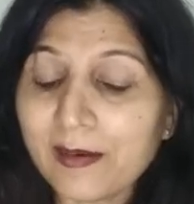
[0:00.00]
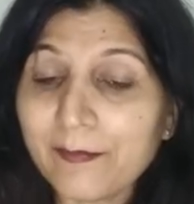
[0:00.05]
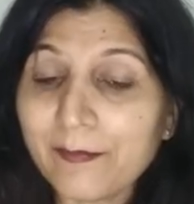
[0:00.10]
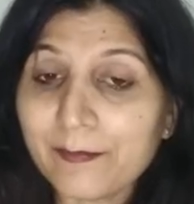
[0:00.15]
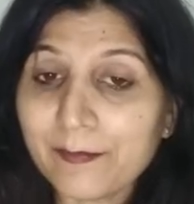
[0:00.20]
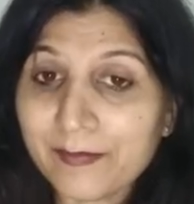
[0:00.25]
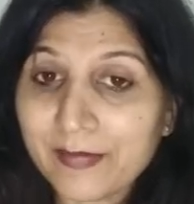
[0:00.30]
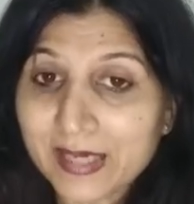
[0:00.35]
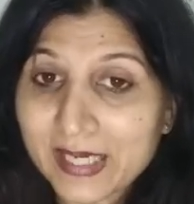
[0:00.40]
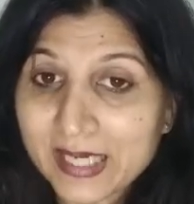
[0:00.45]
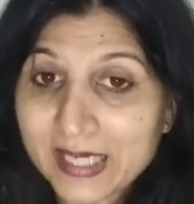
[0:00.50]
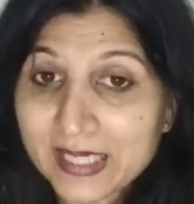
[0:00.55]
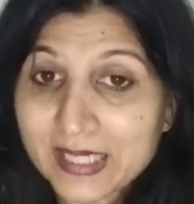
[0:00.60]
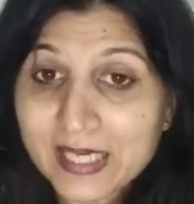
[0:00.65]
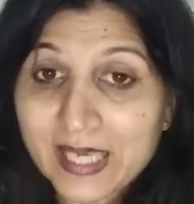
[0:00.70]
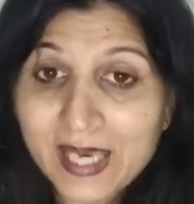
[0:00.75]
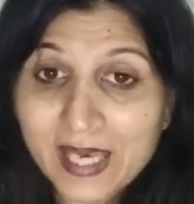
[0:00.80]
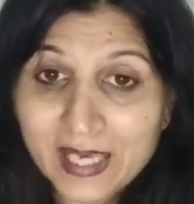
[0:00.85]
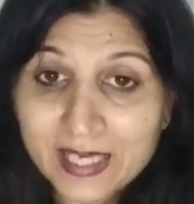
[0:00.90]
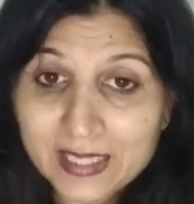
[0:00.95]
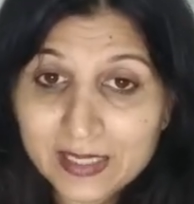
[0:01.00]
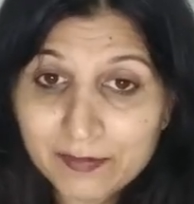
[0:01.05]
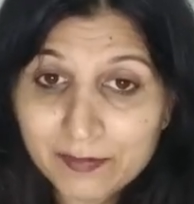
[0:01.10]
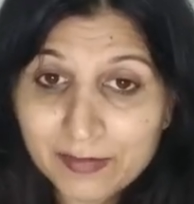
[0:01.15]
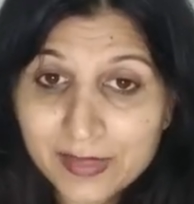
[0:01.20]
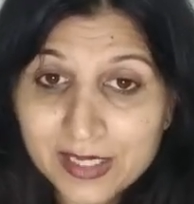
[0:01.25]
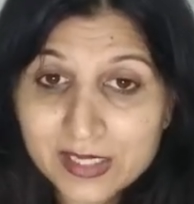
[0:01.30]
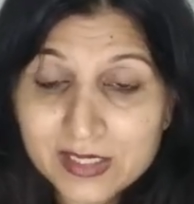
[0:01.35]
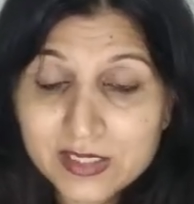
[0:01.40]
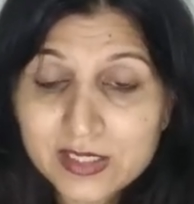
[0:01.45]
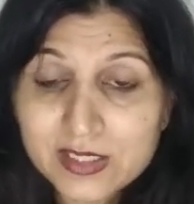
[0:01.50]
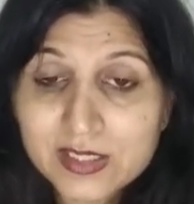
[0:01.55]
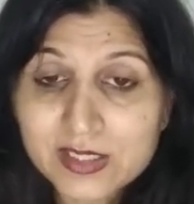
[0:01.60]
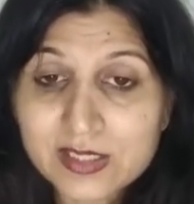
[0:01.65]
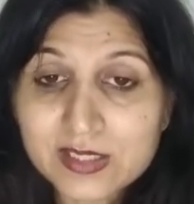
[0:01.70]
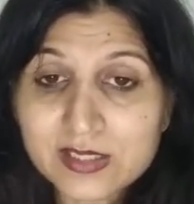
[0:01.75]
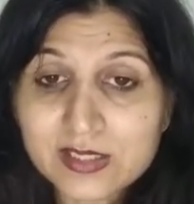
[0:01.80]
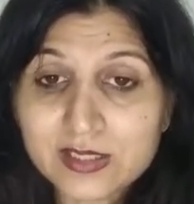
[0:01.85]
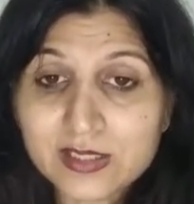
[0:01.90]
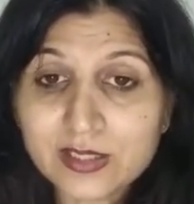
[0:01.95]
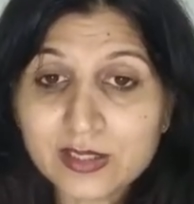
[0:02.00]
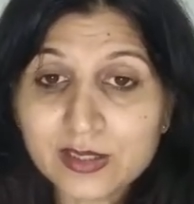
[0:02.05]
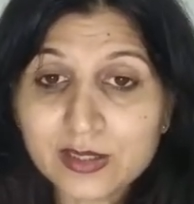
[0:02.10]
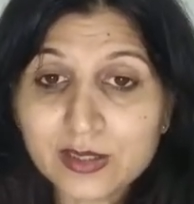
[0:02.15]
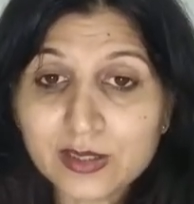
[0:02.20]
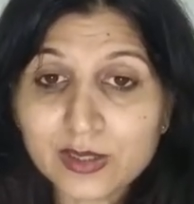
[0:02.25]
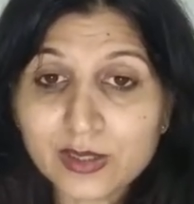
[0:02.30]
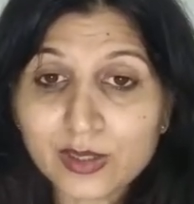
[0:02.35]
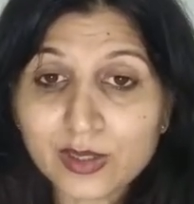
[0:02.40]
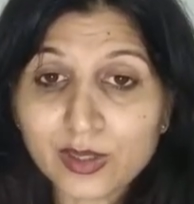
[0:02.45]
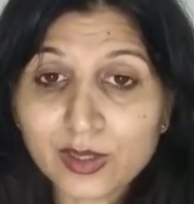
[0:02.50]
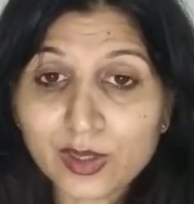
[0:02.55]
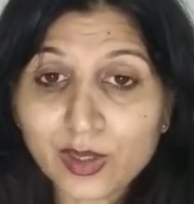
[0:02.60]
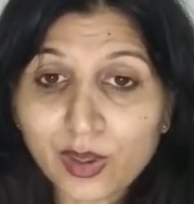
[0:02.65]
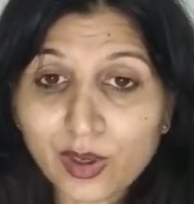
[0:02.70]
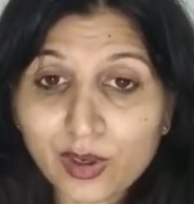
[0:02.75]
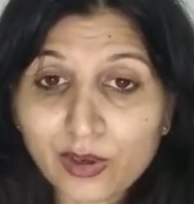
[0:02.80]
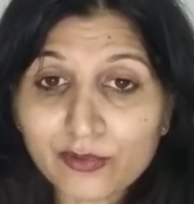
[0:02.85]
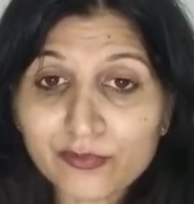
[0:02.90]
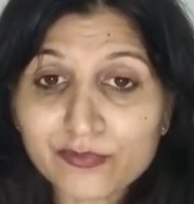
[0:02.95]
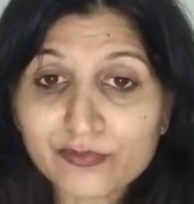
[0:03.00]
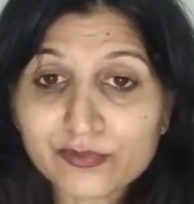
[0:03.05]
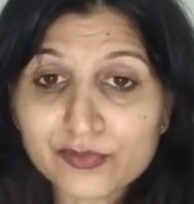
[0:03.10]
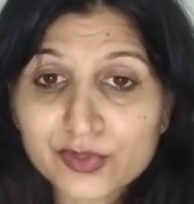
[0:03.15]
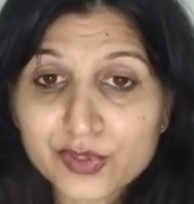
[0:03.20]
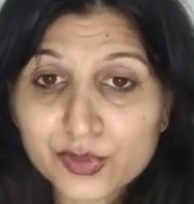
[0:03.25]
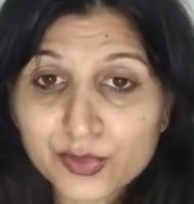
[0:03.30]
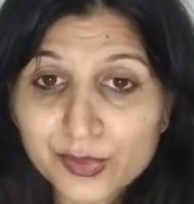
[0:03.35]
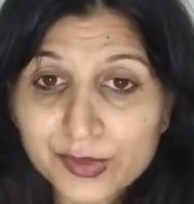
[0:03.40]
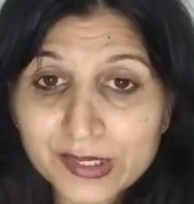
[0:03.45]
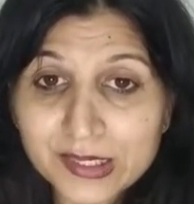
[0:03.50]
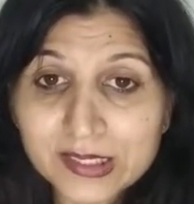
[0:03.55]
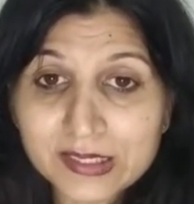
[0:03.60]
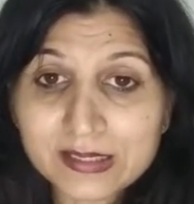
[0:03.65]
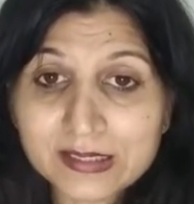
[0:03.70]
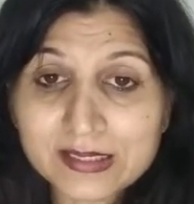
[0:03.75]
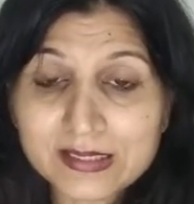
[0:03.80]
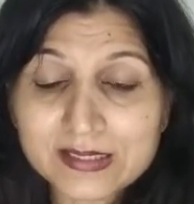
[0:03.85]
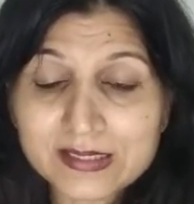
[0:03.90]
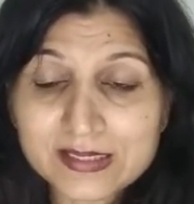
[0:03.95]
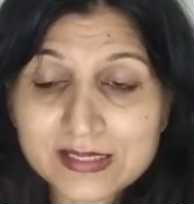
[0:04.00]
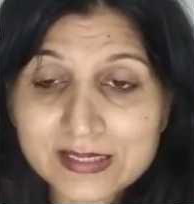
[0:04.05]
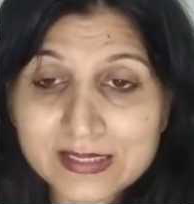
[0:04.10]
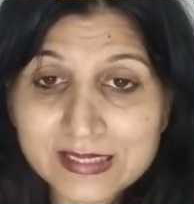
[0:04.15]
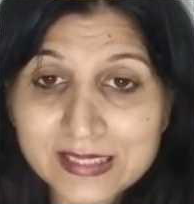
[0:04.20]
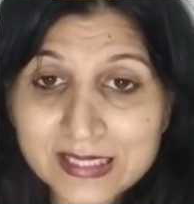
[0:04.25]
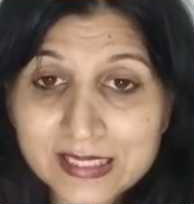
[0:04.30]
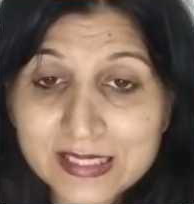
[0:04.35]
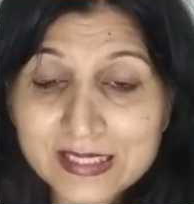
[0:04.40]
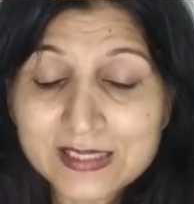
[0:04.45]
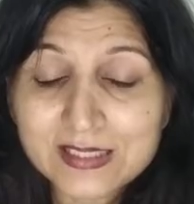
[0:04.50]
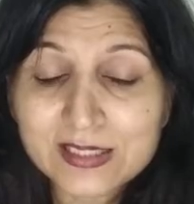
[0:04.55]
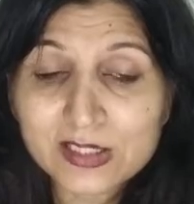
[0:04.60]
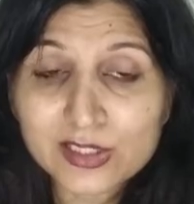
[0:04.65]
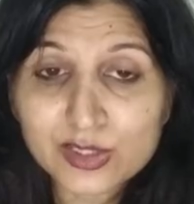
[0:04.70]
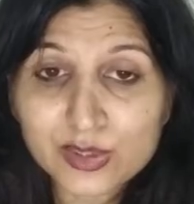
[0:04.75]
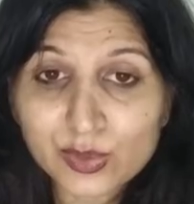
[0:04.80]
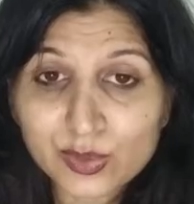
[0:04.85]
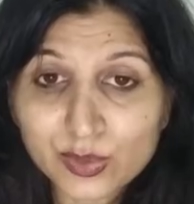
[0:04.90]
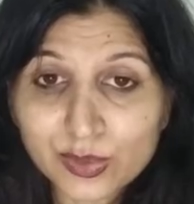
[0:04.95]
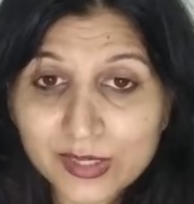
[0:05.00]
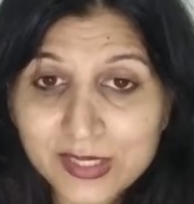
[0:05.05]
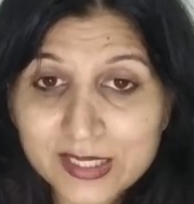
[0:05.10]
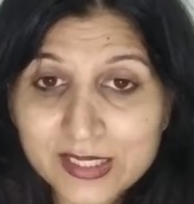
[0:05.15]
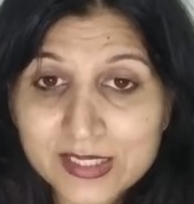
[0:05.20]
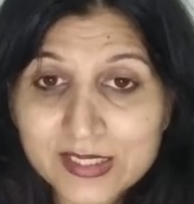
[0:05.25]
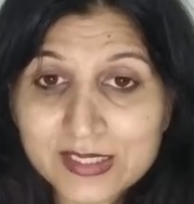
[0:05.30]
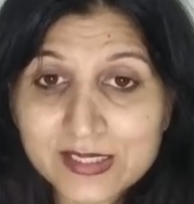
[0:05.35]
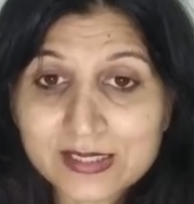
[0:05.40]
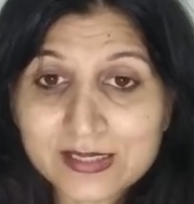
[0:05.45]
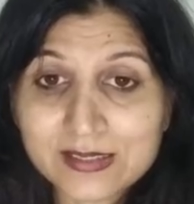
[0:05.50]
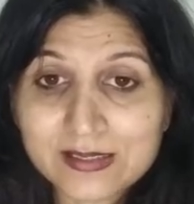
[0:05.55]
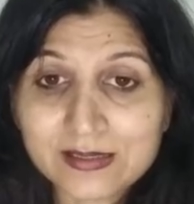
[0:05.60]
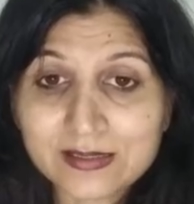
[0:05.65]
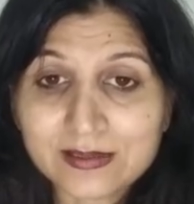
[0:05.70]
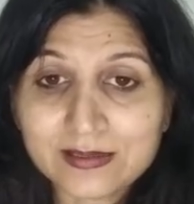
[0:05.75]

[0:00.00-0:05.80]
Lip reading: Main element of doing these stories